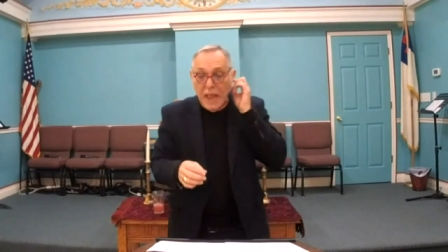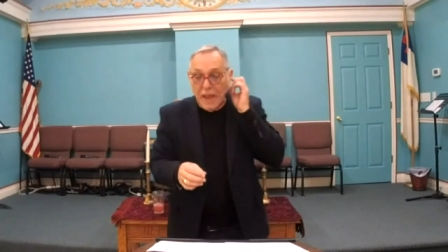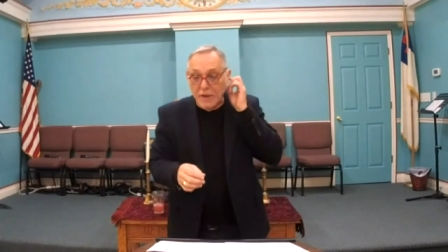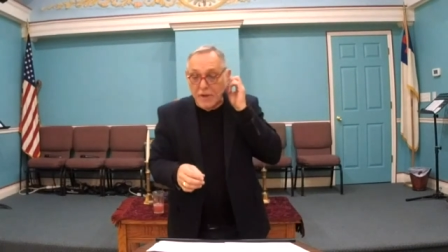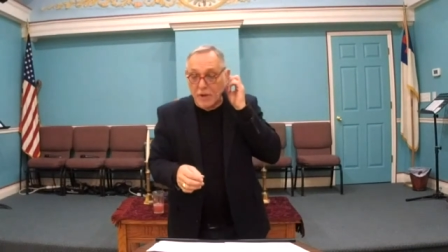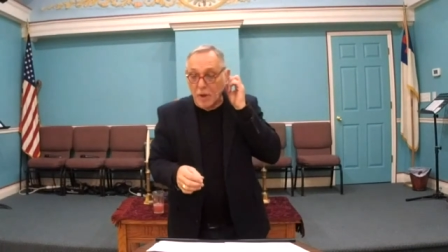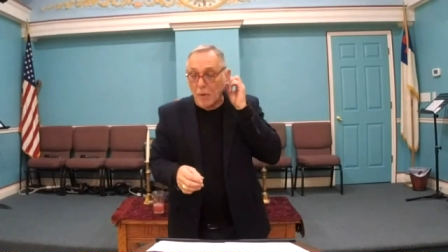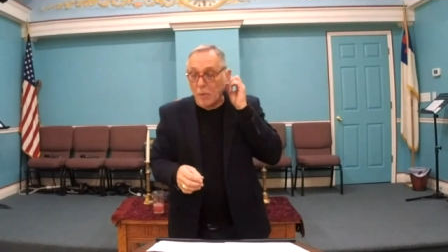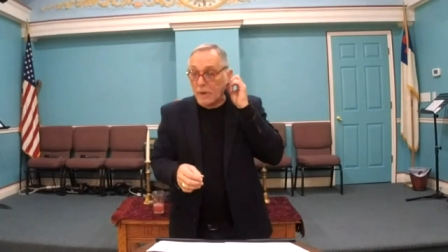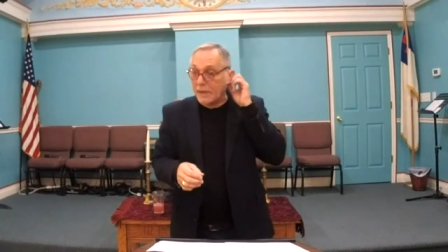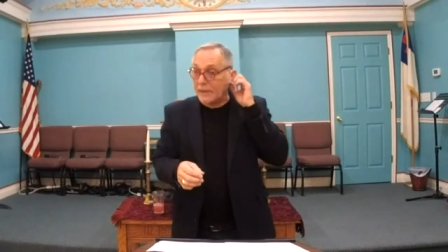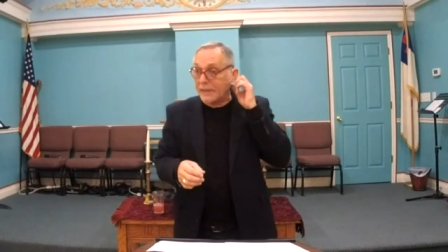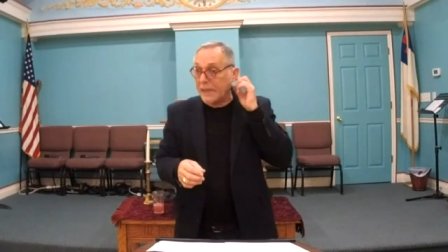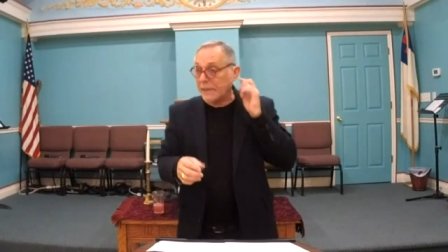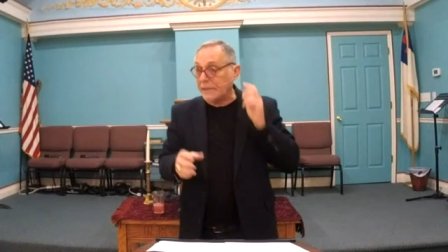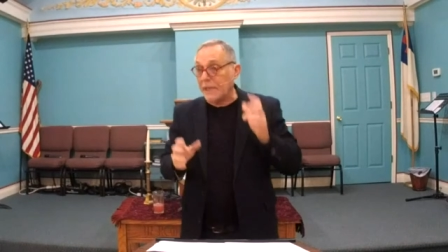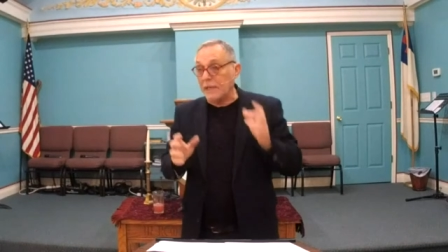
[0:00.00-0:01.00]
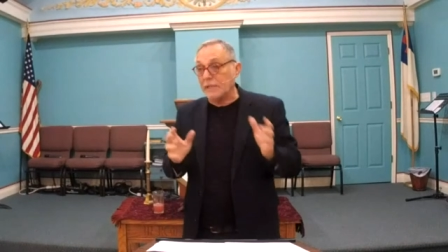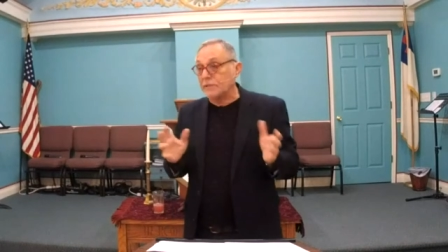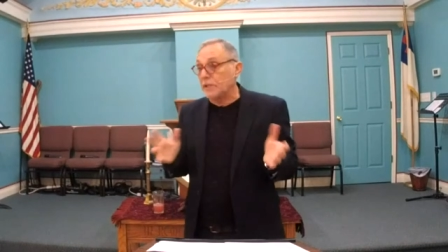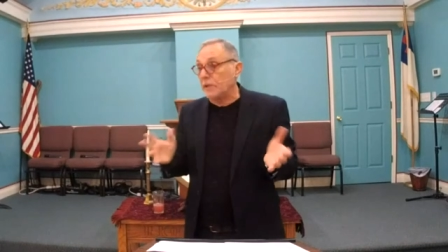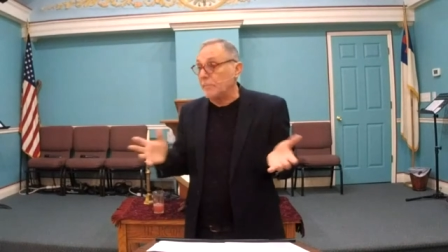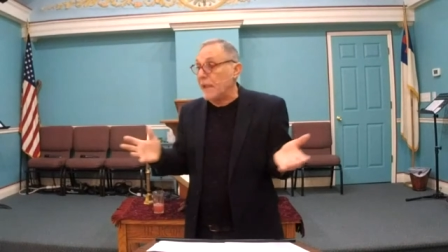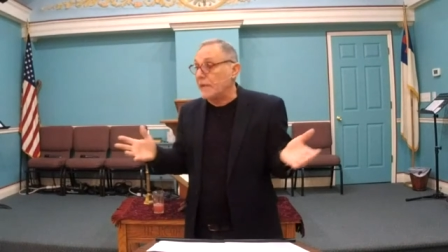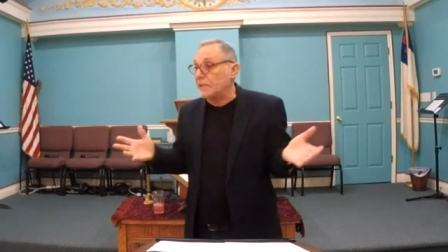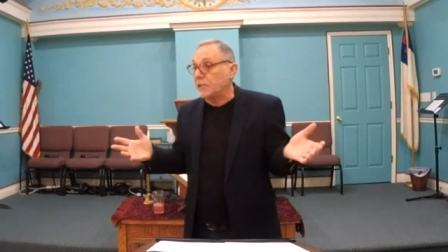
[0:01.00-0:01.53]
And you know, that,
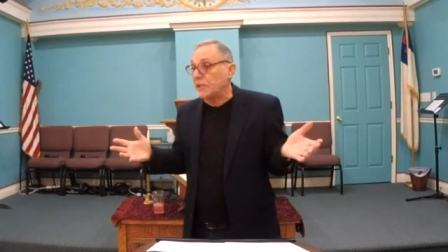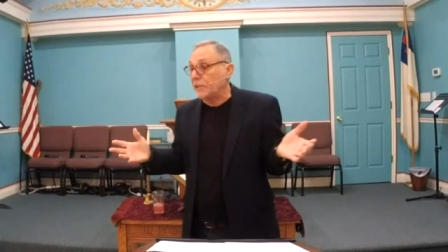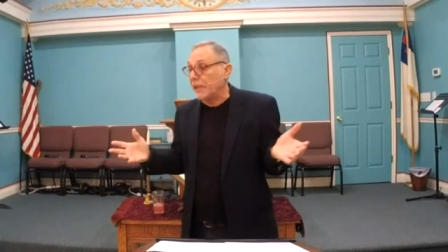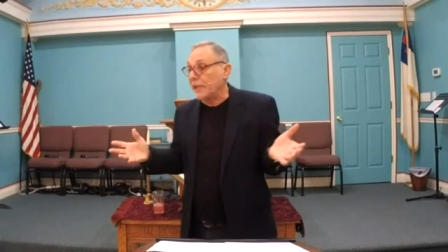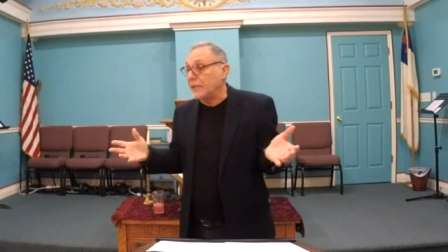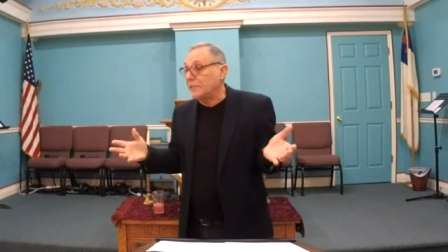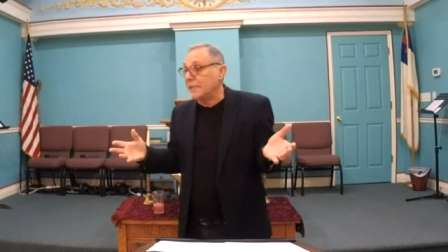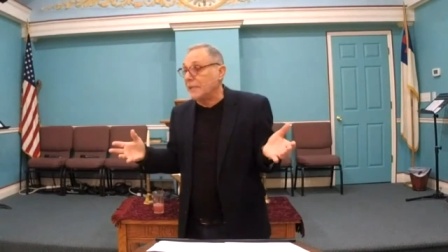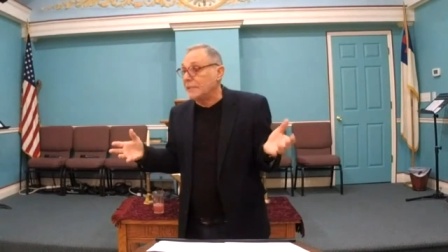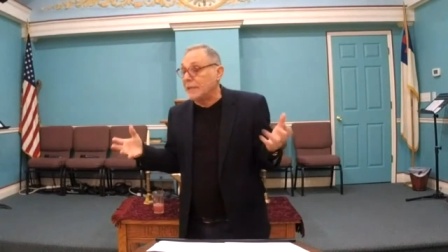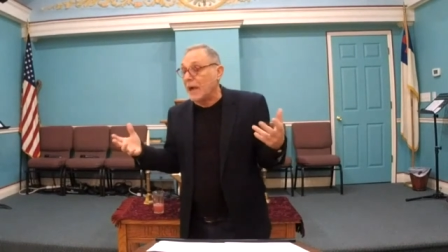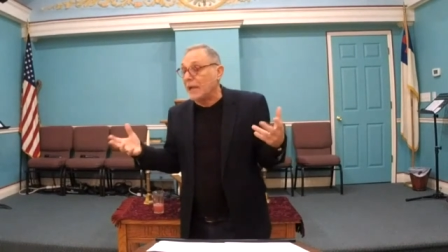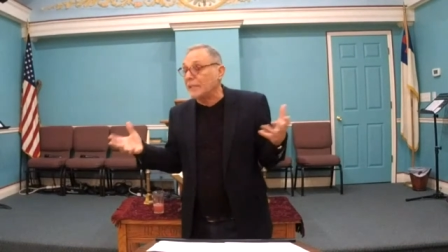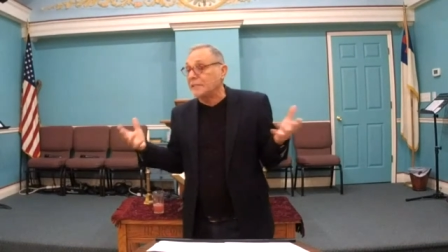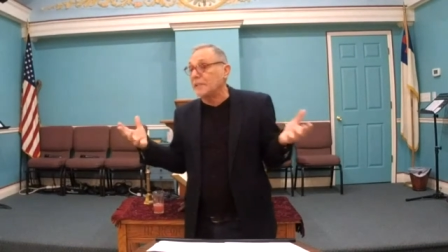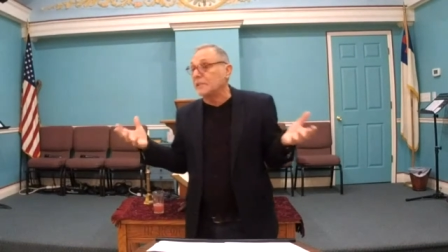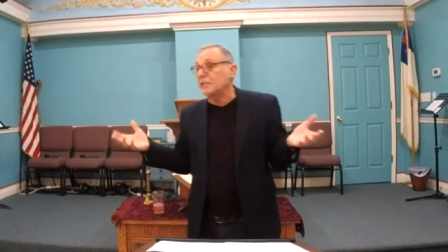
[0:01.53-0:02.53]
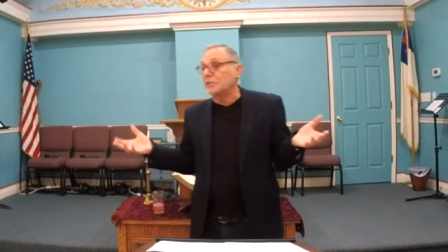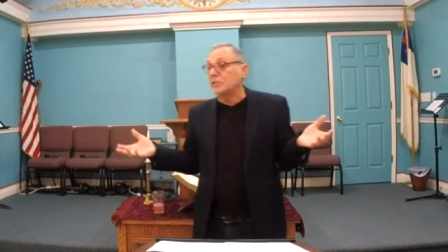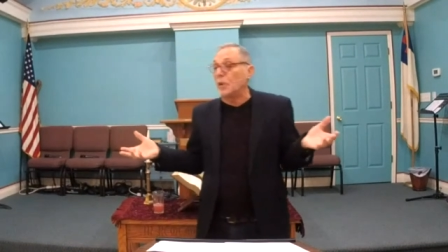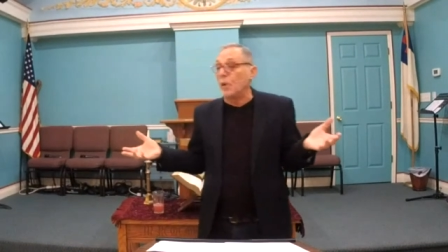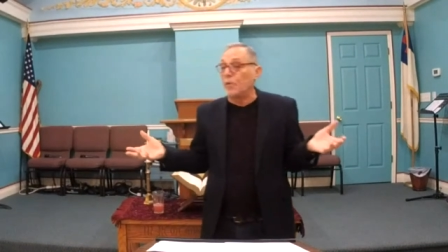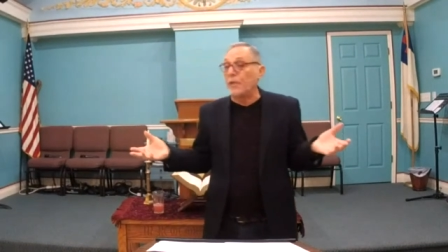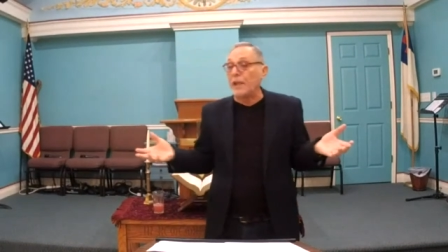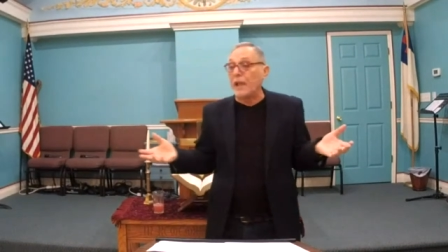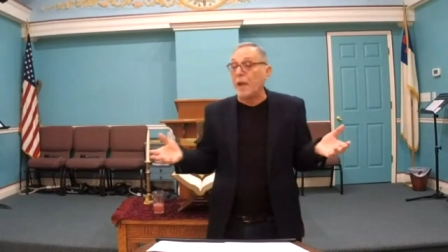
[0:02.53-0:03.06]
that amazing thing is that God set this
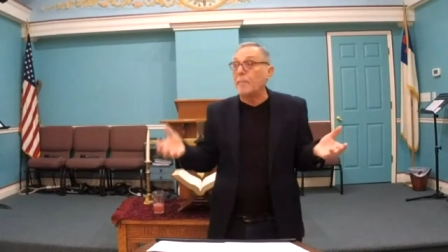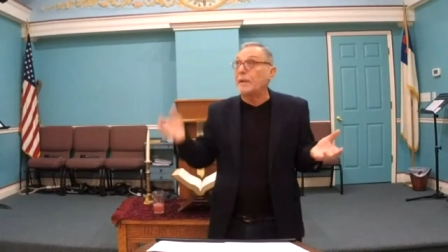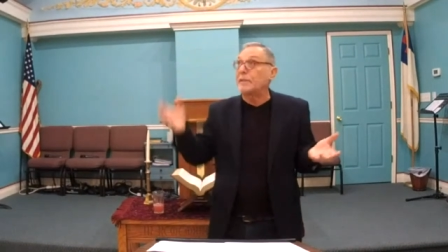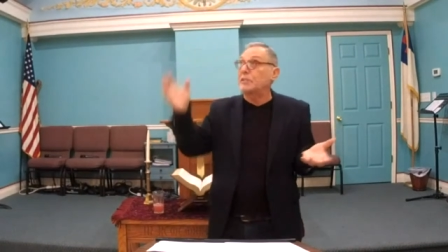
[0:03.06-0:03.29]
whole thing up